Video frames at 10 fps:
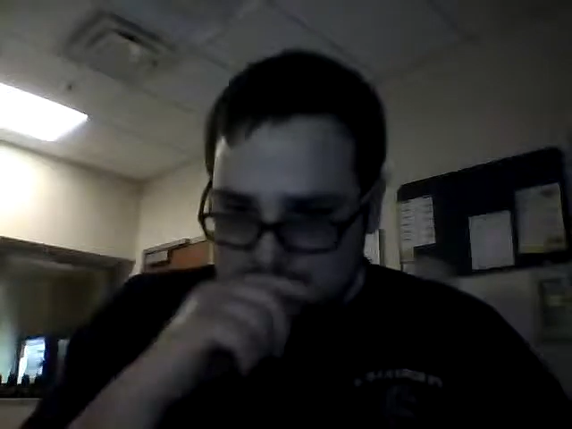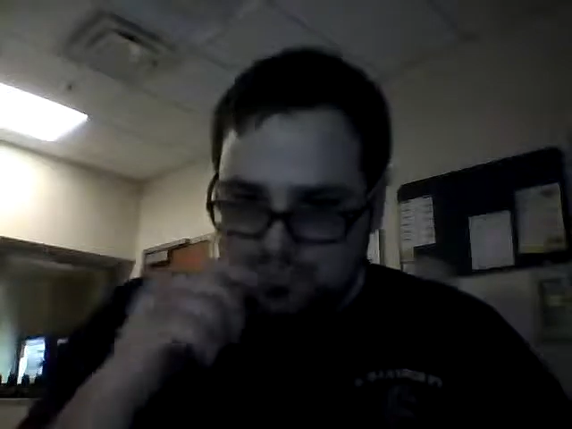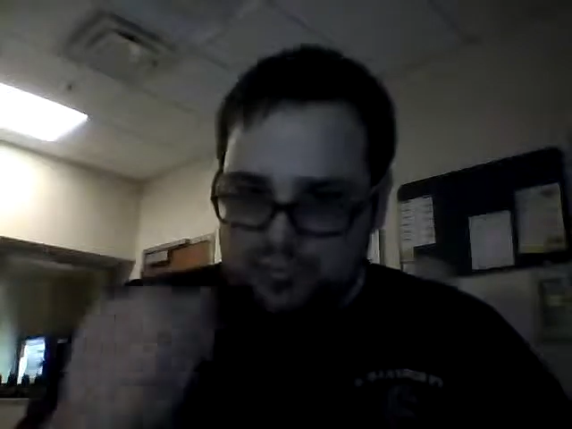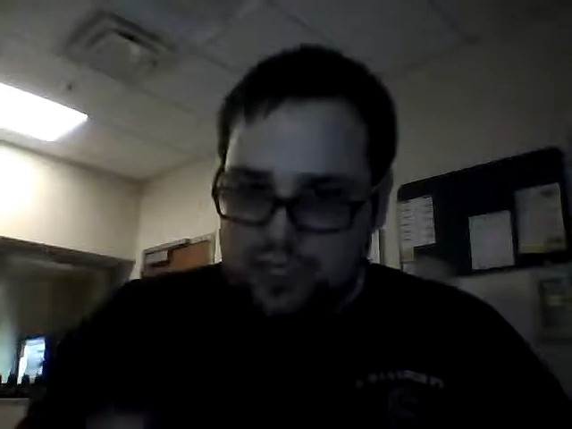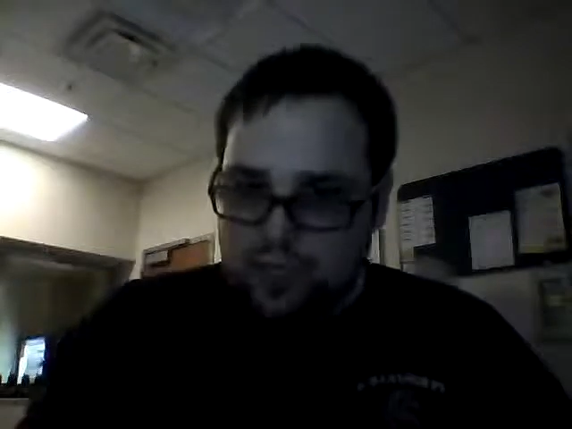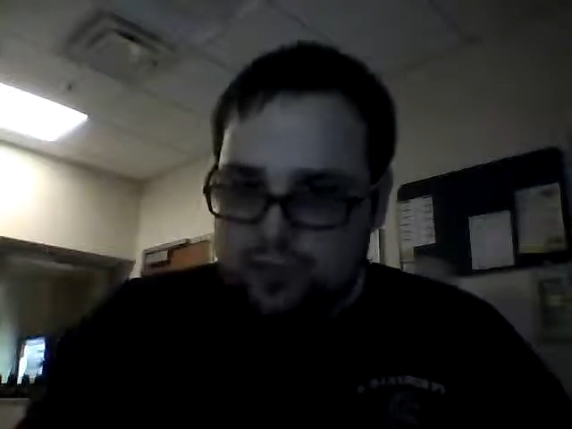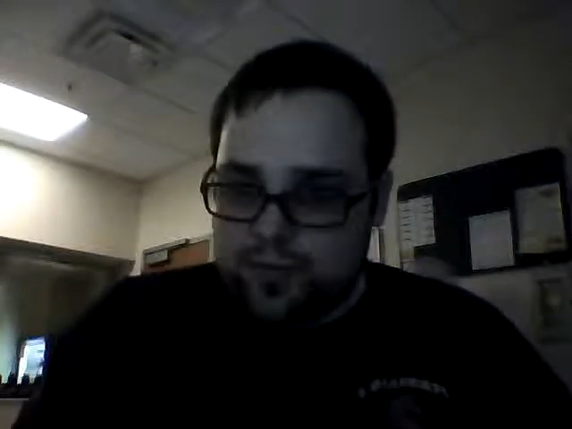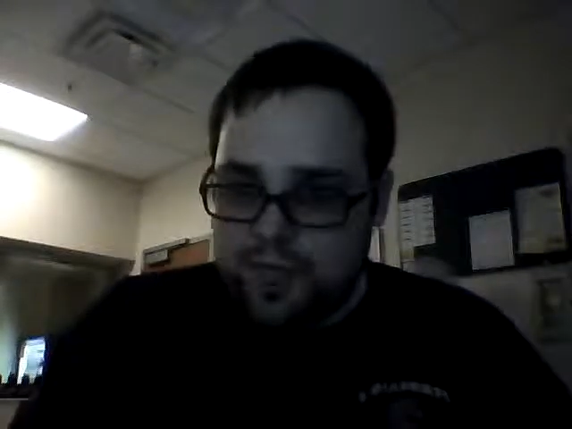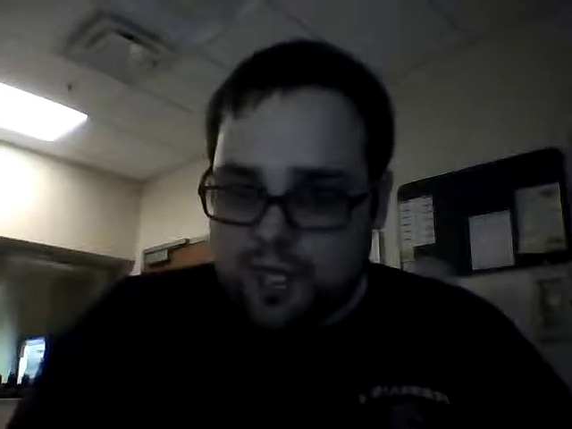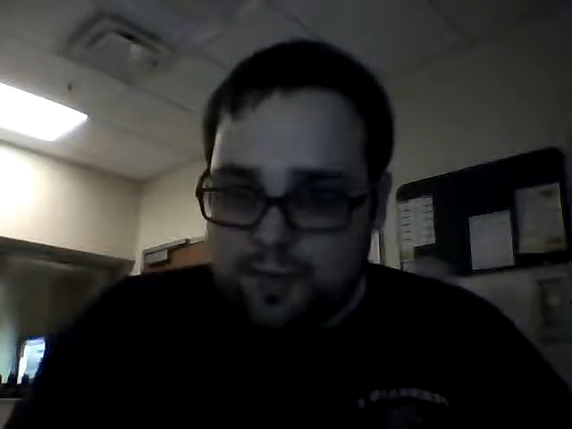Excuse me
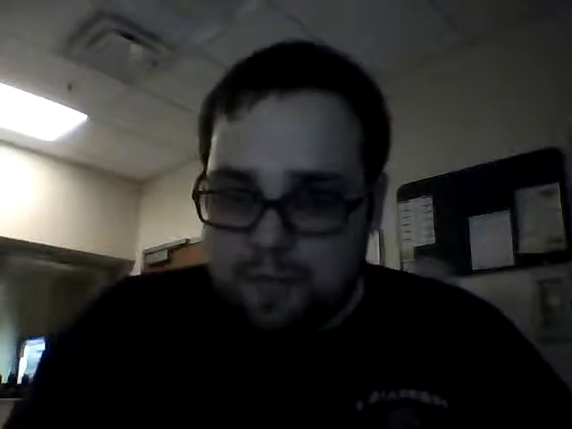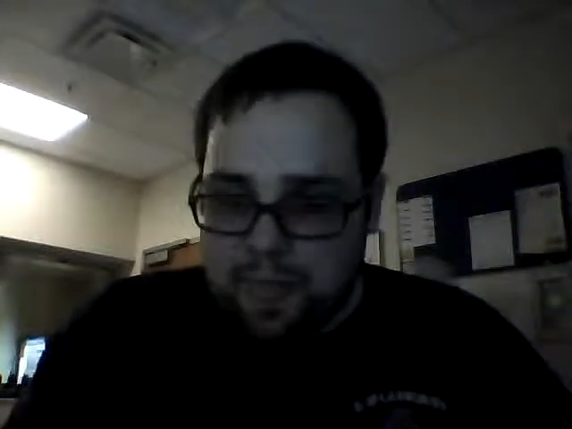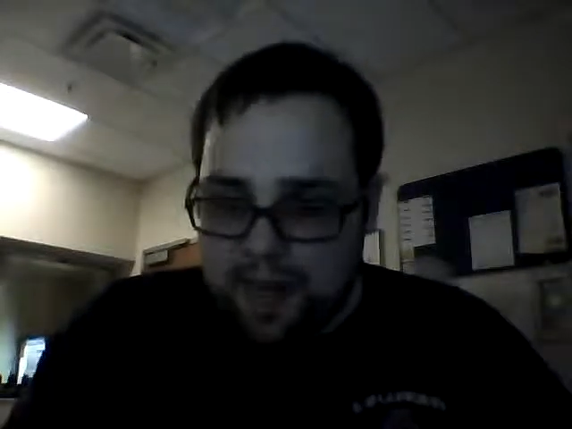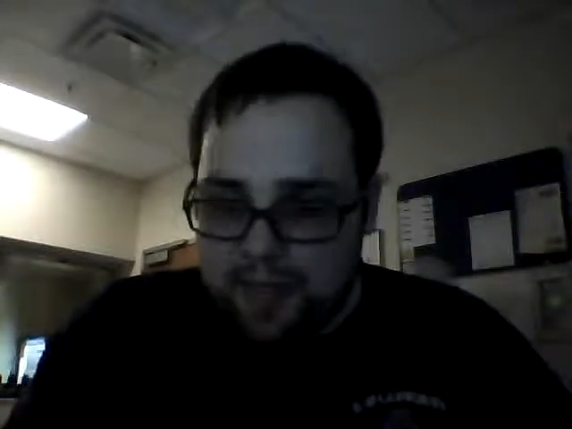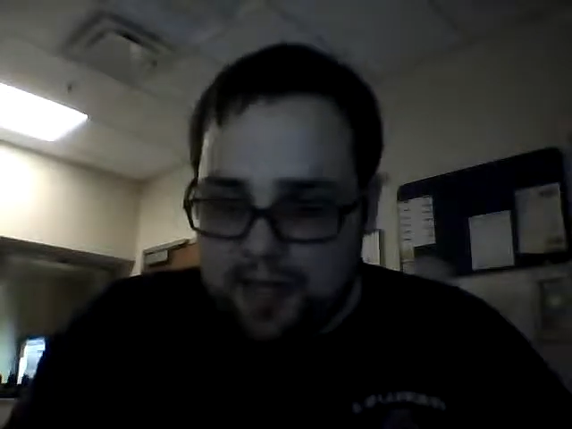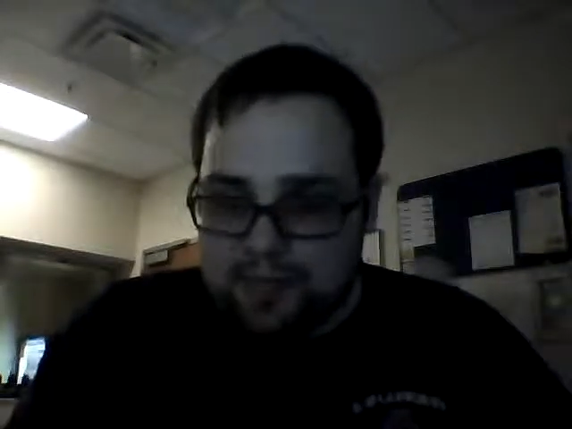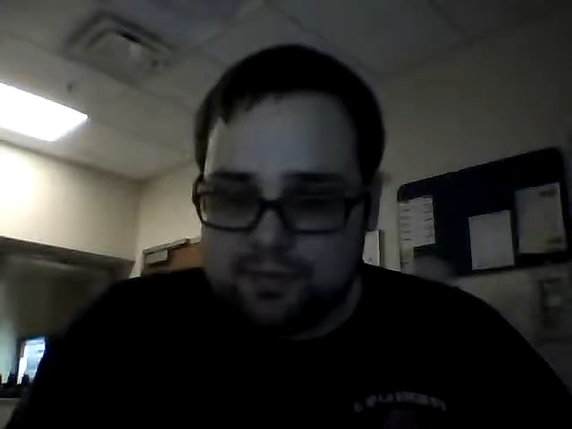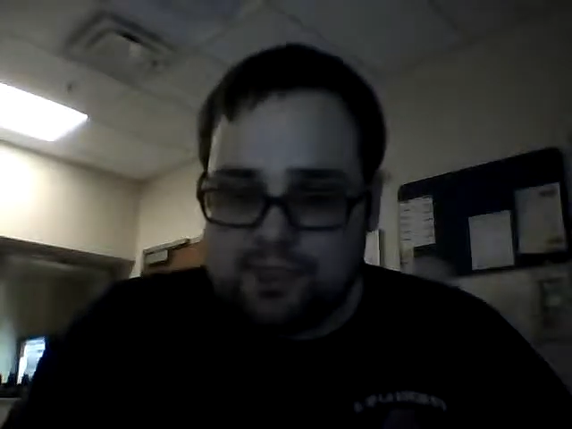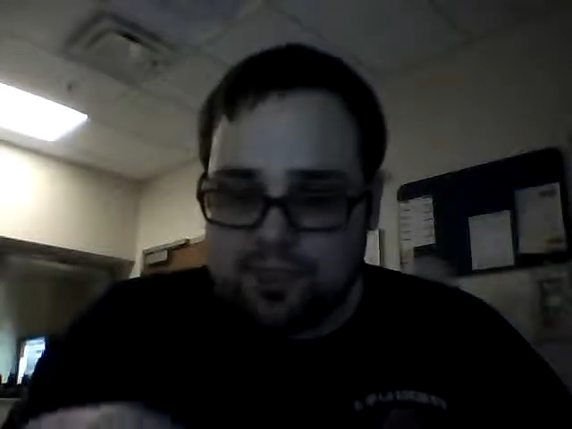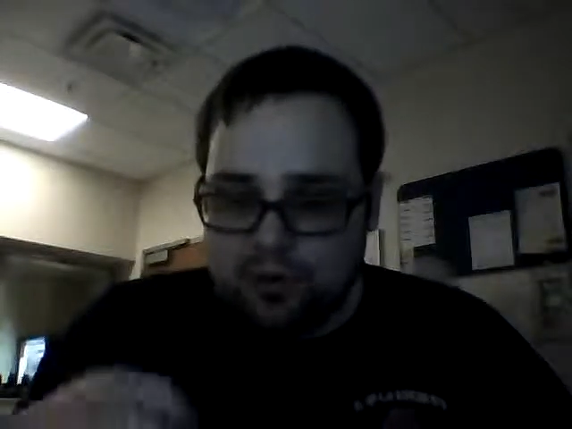again.
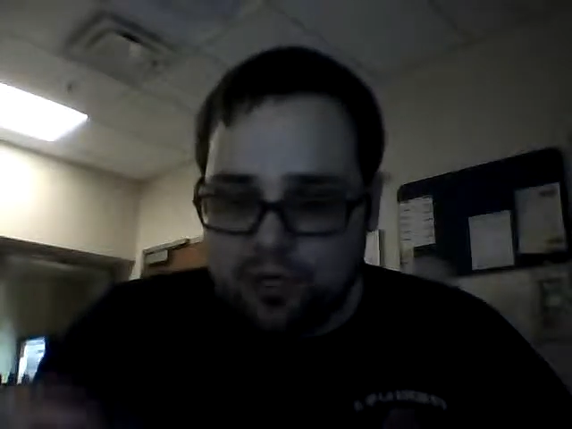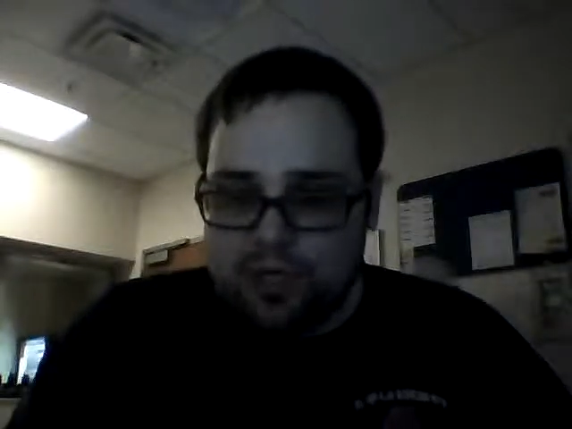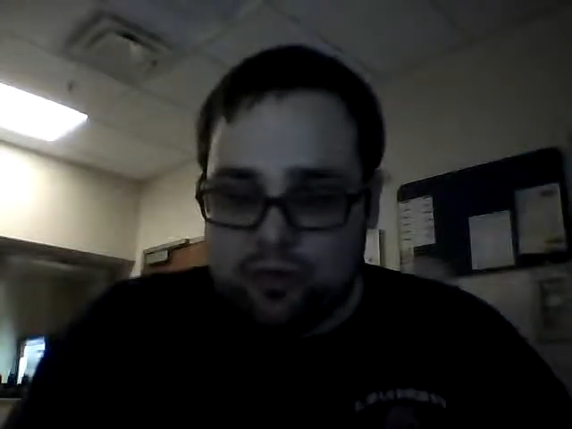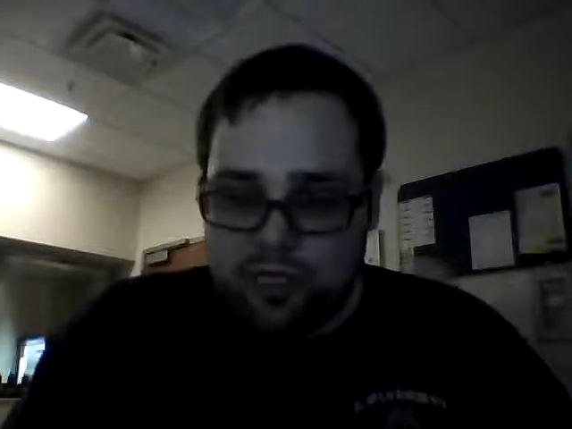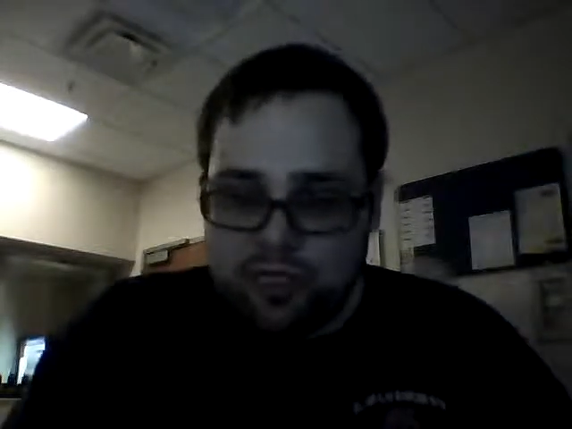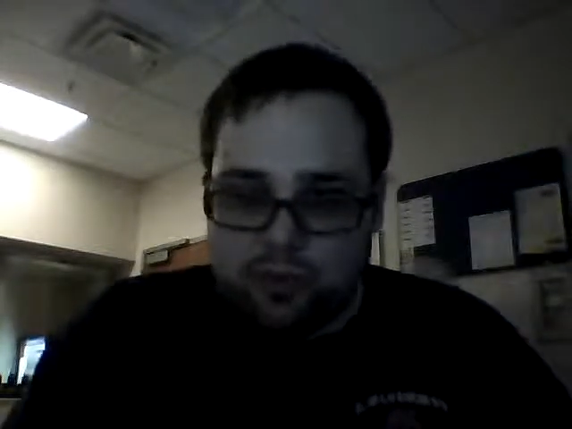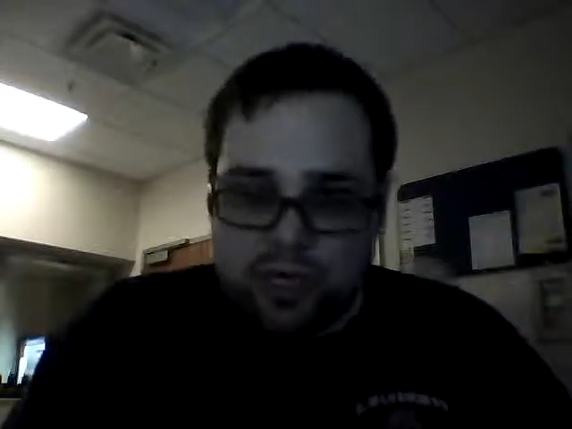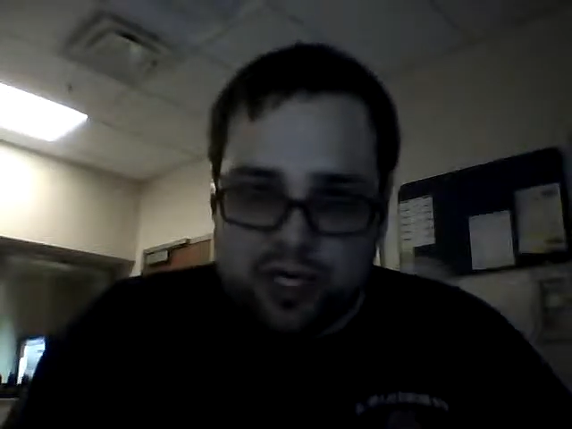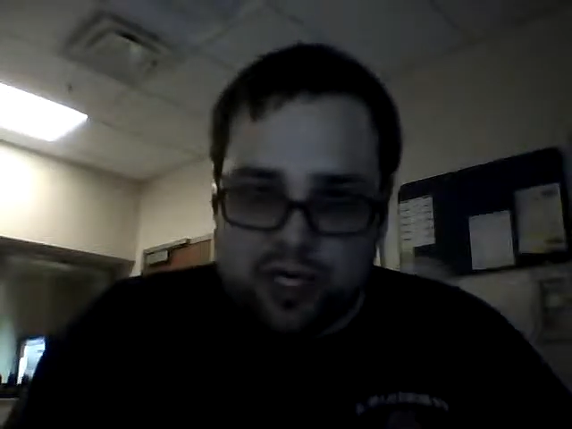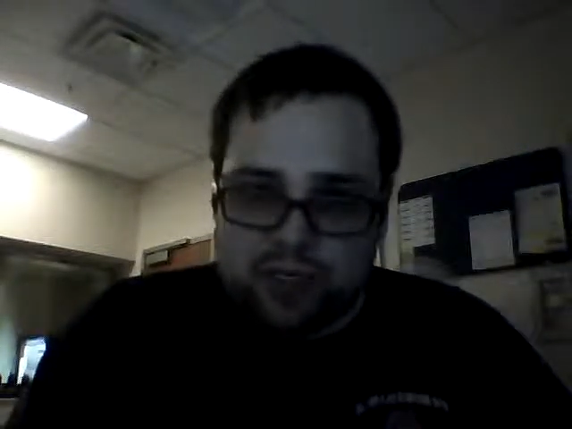What you
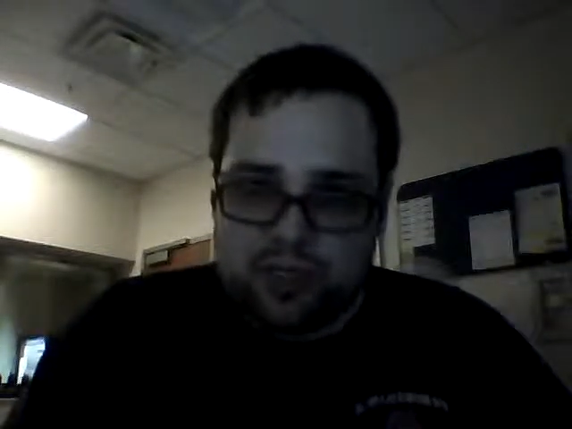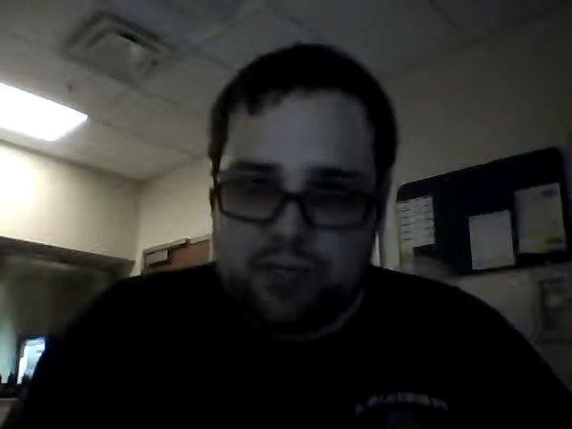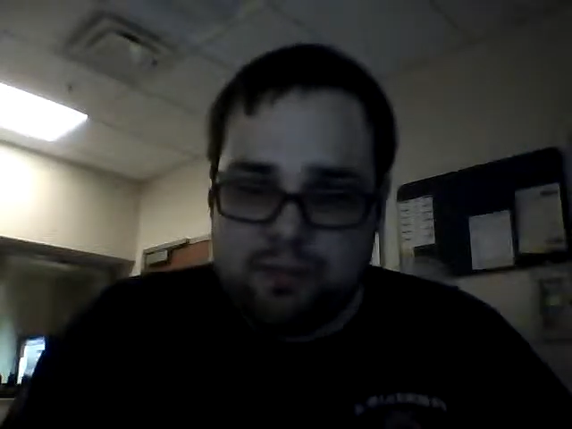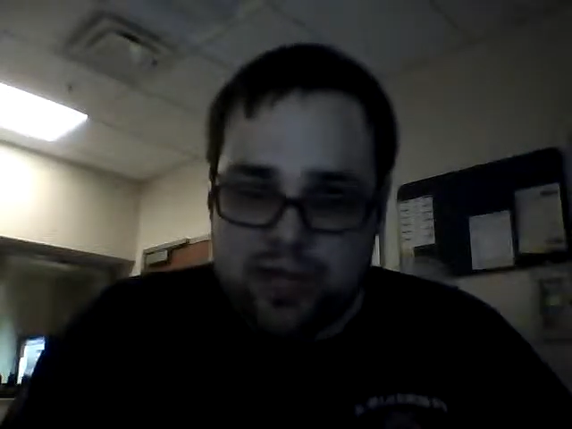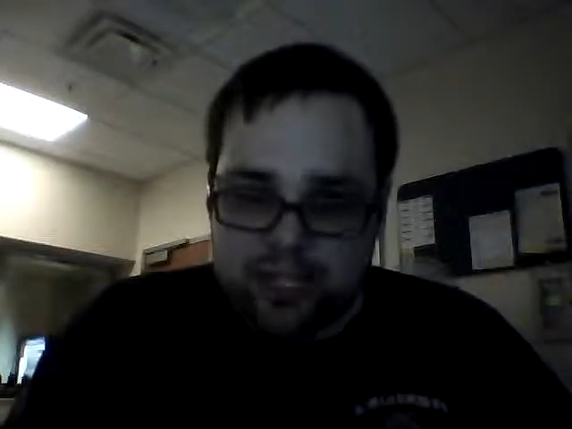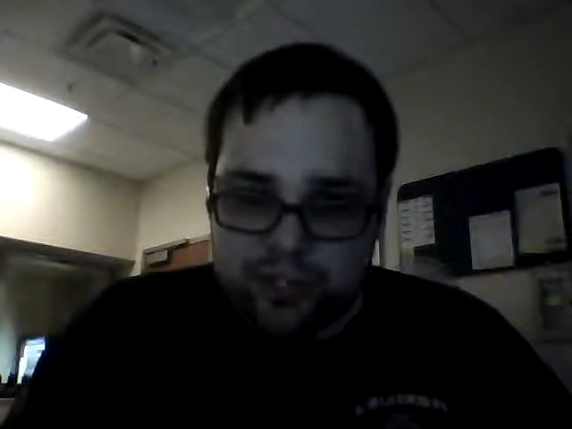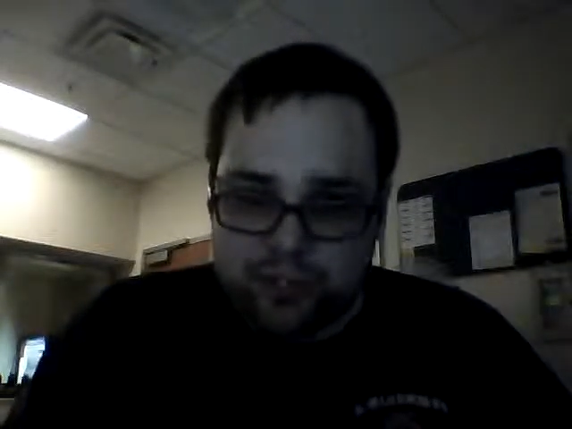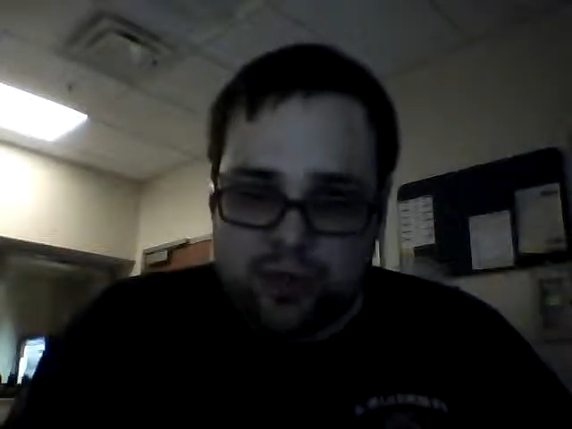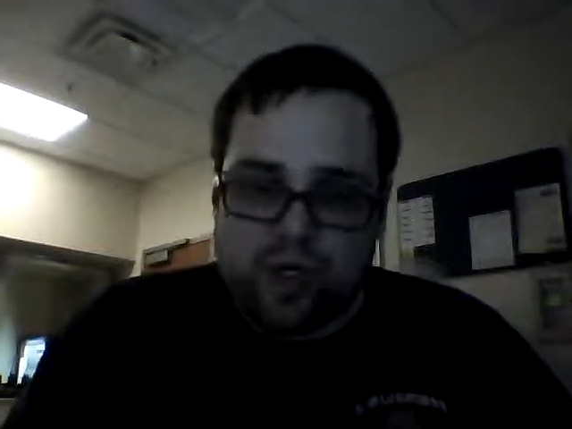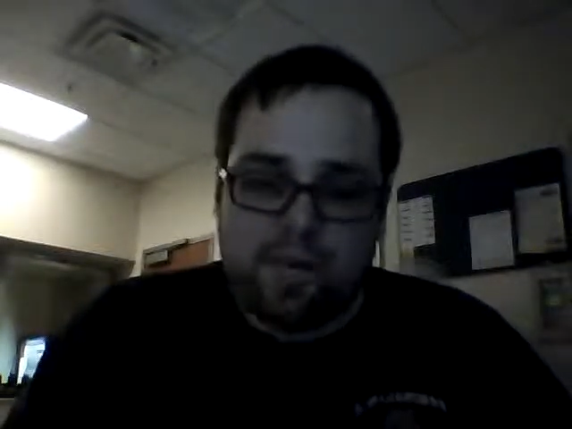want to do is make
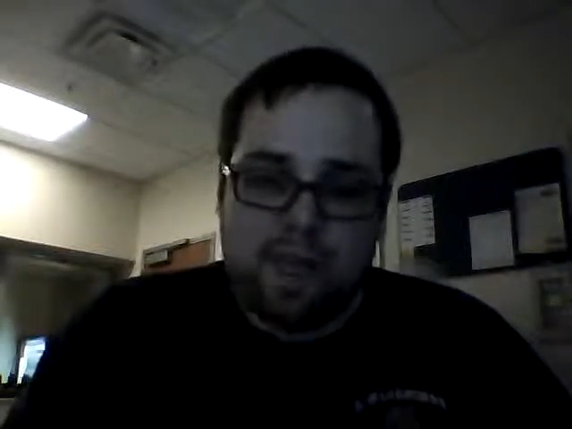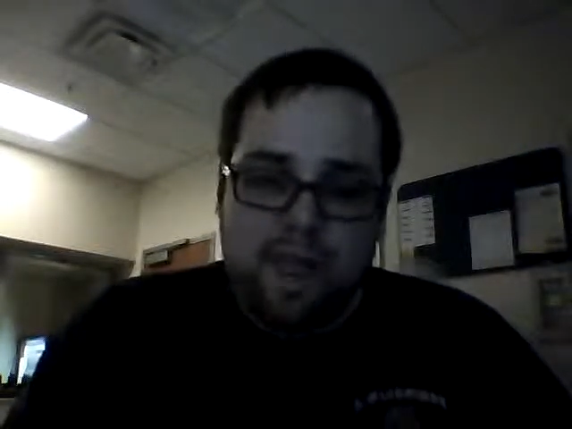sure